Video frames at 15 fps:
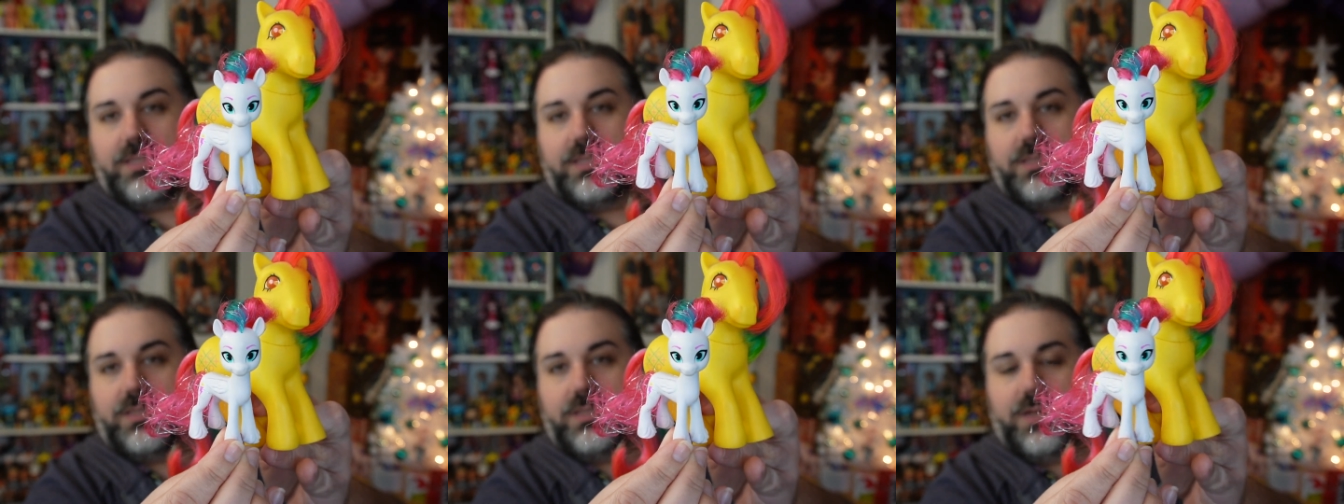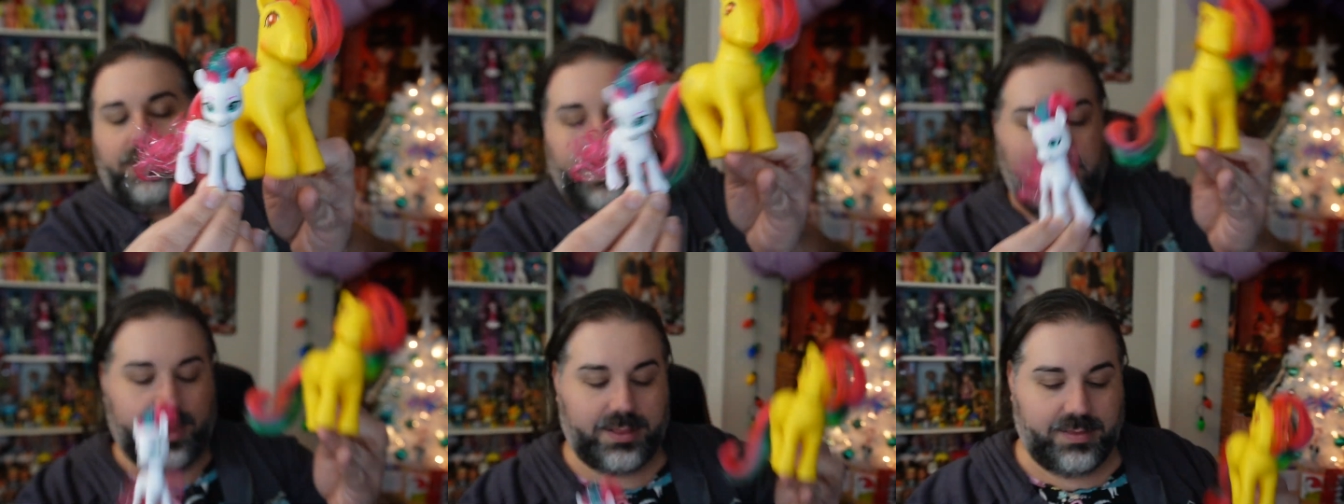So
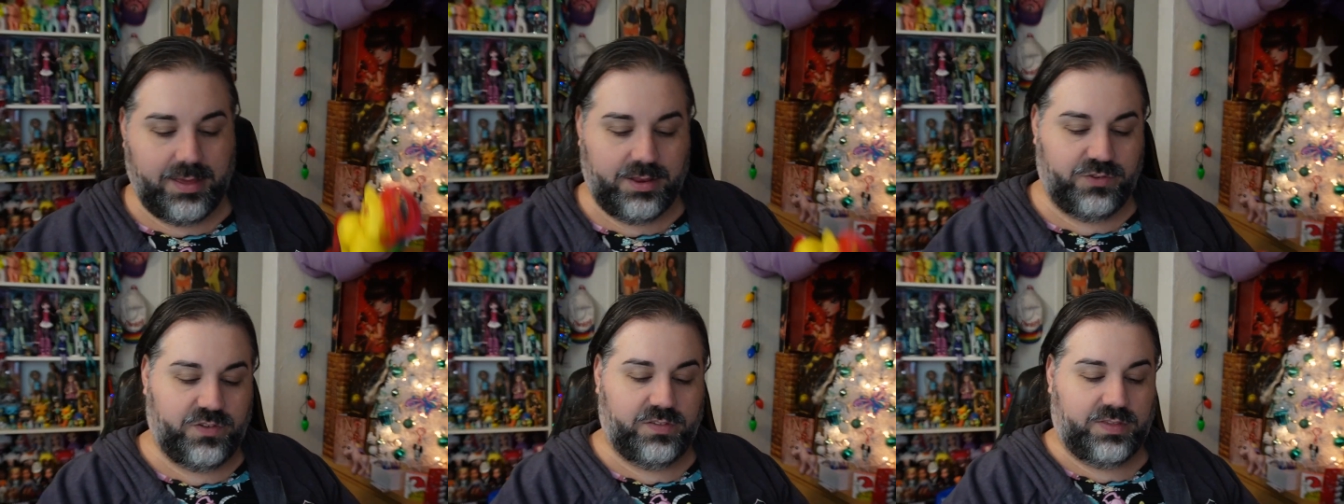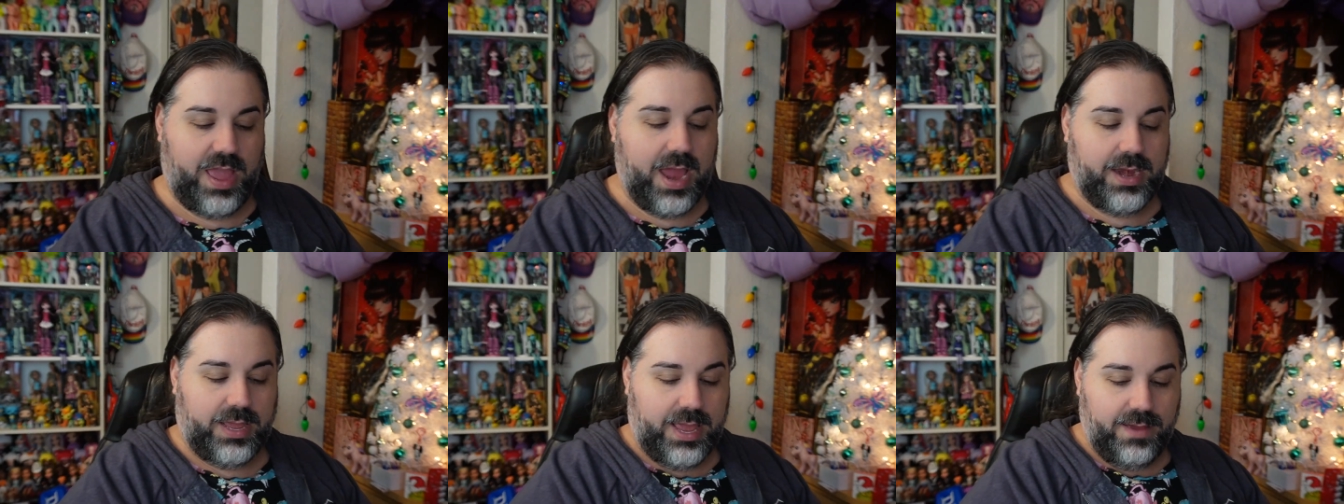that to just
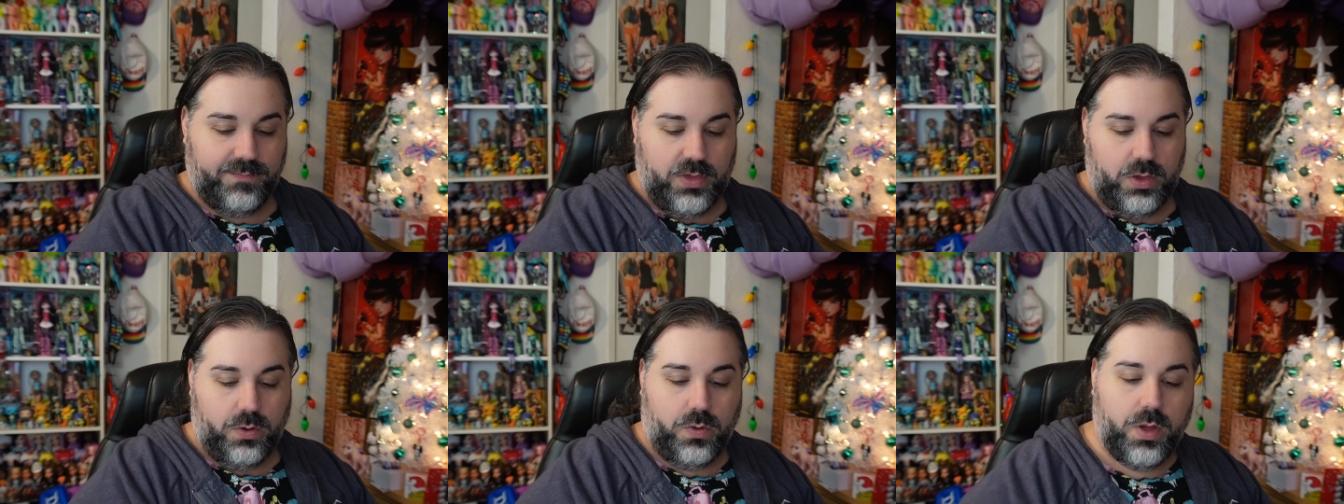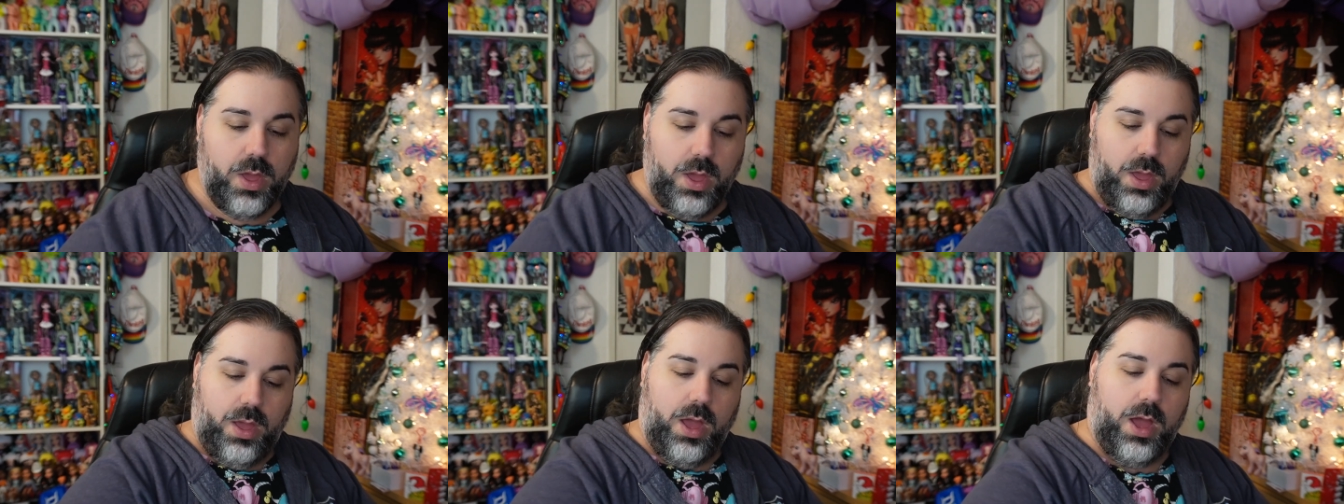kind of give you,
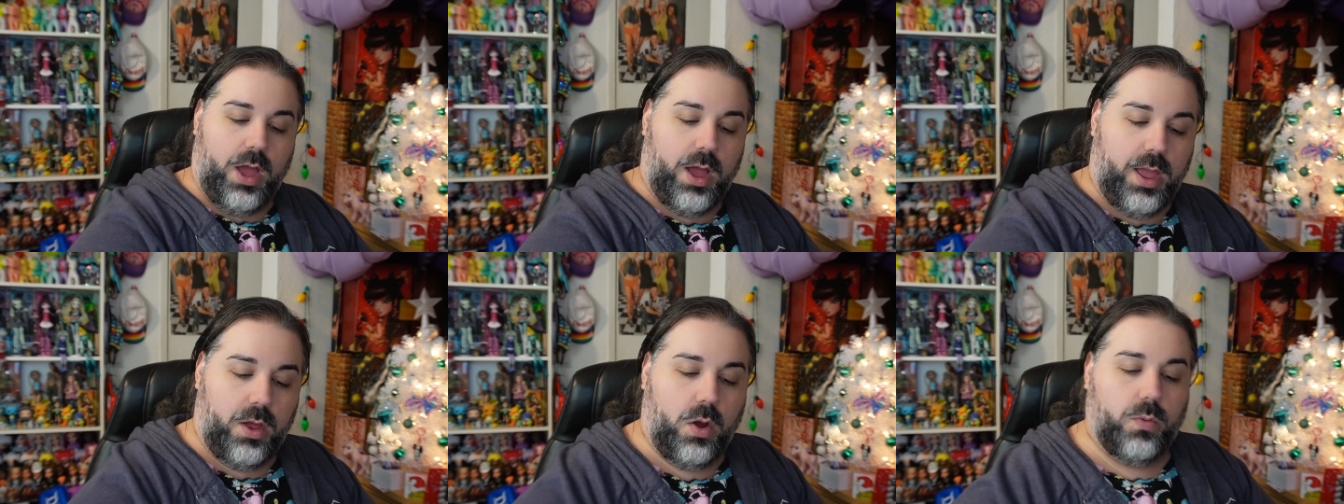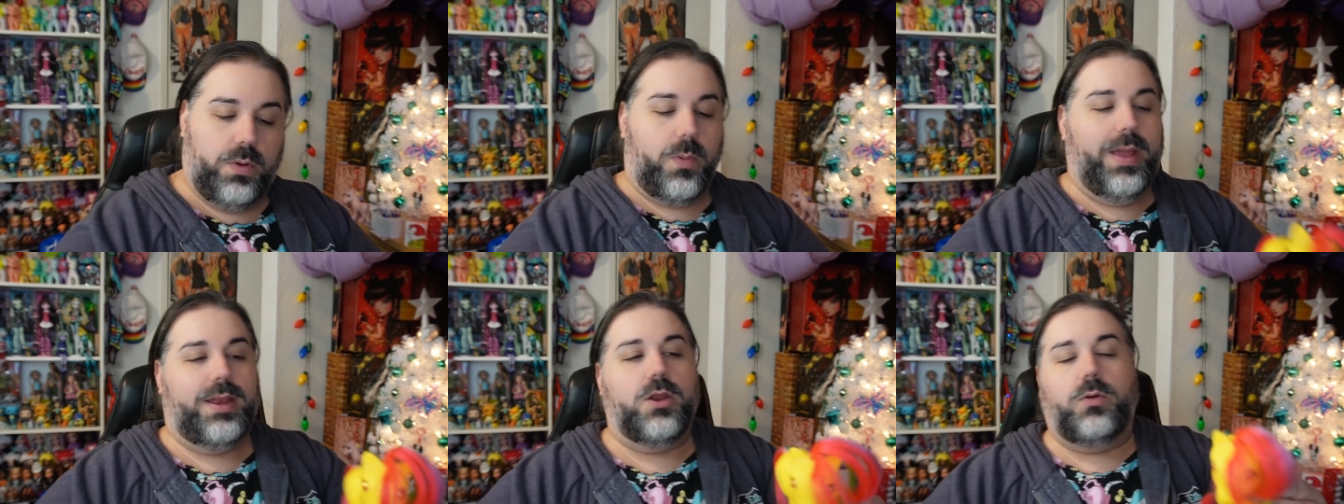uh, oh
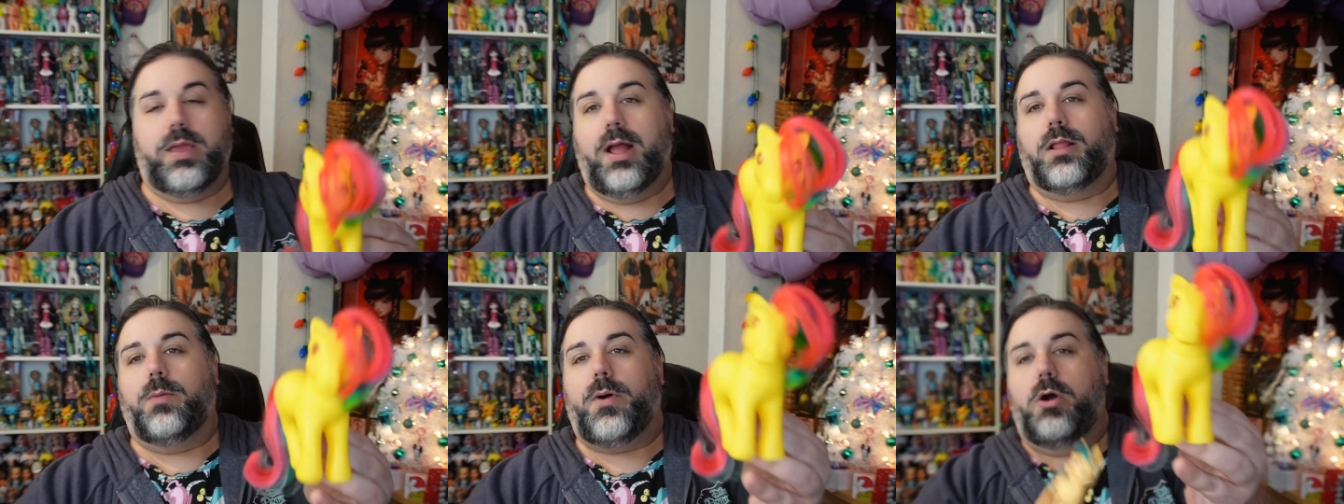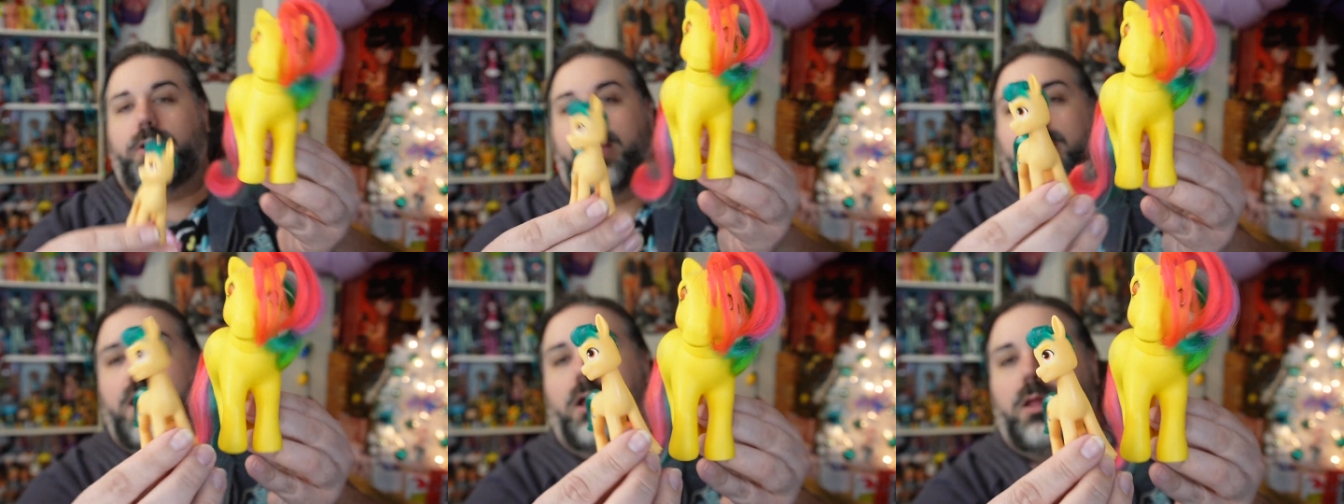wait, no, Yellow
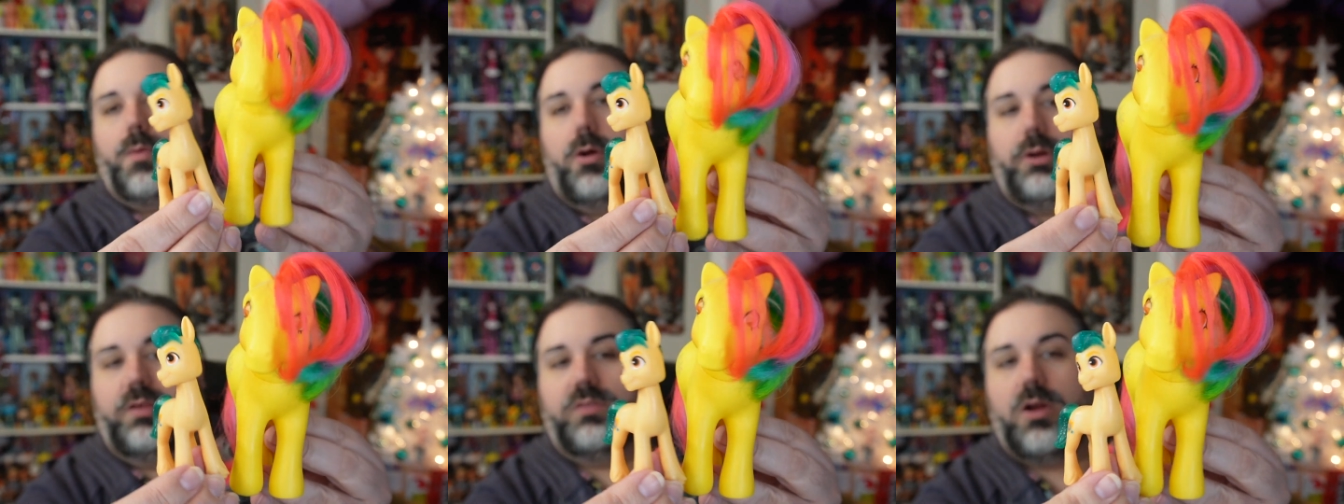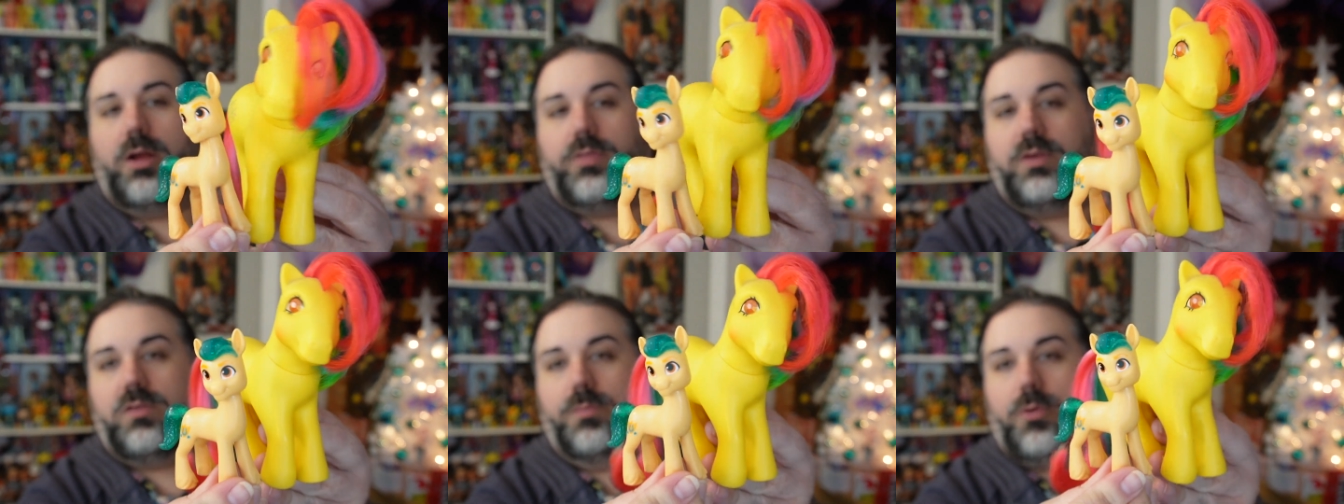Pony and Yellow Pony. Sorry,
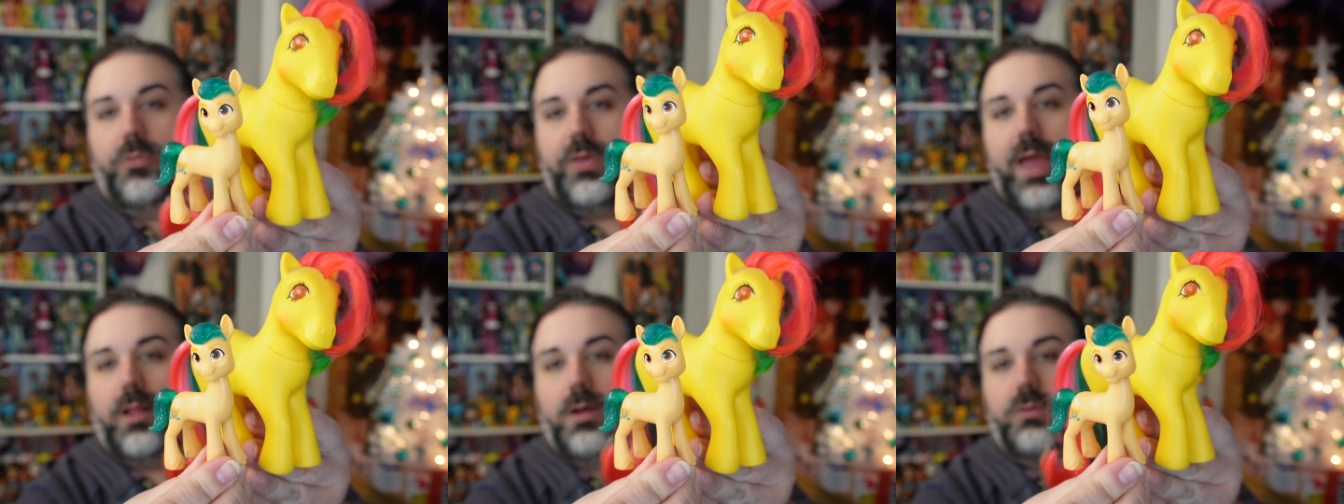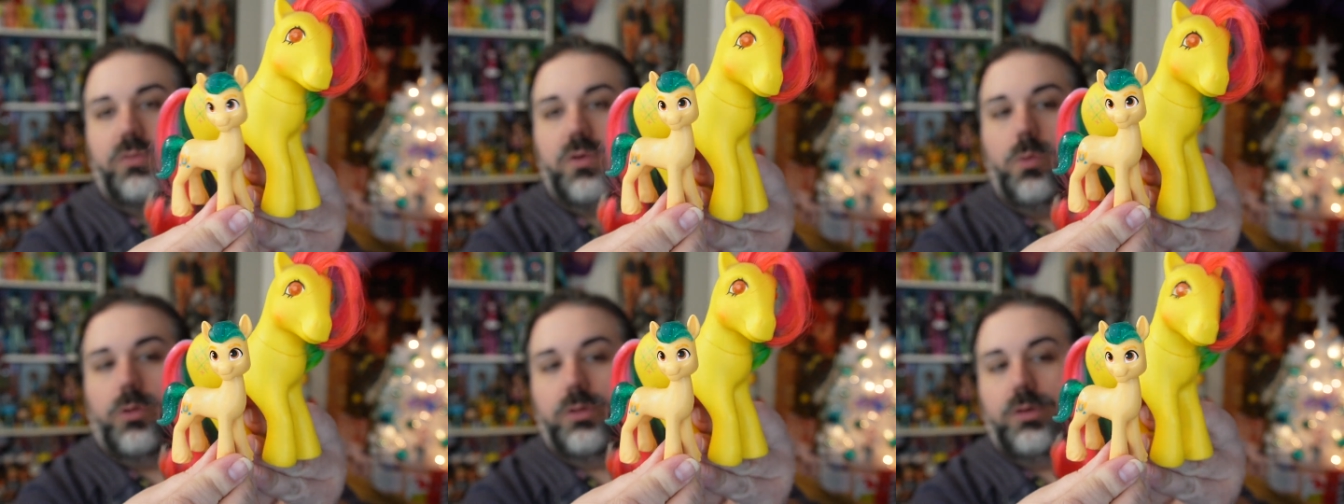these are both yellow,
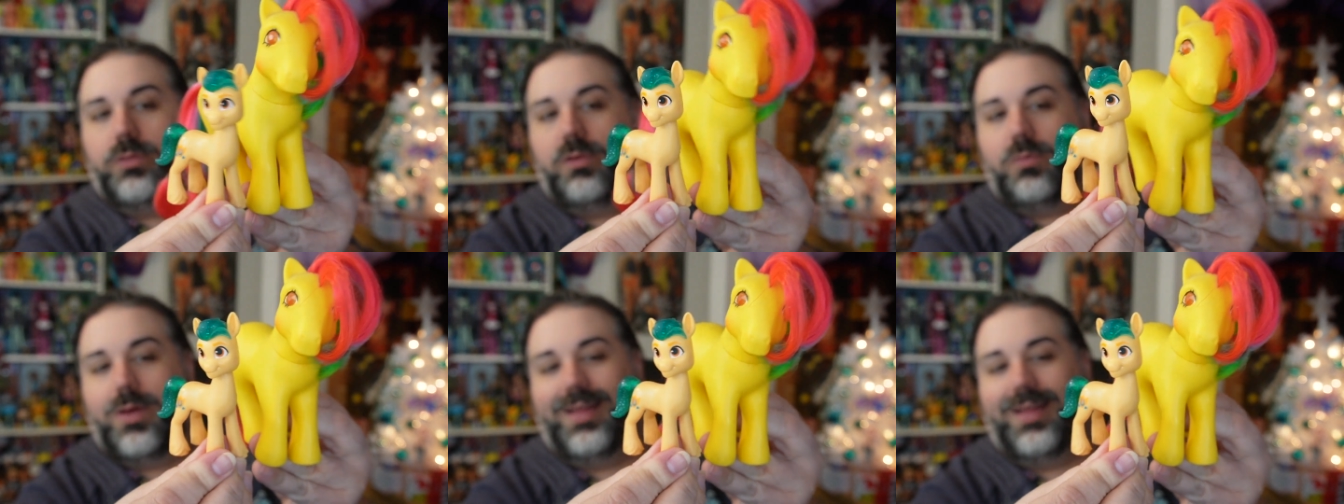so we'll do this.